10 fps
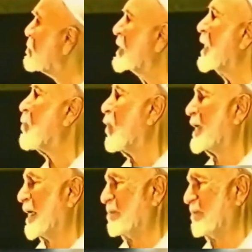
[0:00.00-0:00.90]
is what they
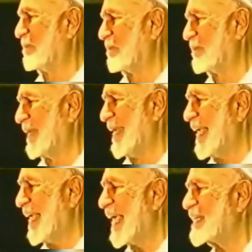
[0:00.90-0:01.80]
called him.
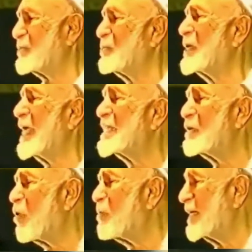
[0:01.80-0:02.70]
As soon as
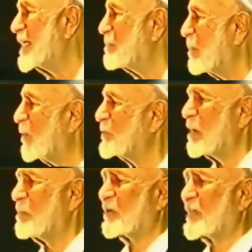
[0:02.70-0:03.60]
he opened his
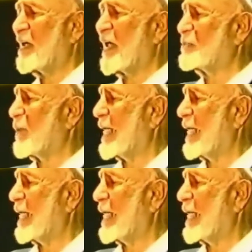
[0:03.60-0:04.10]
mouth about Allah's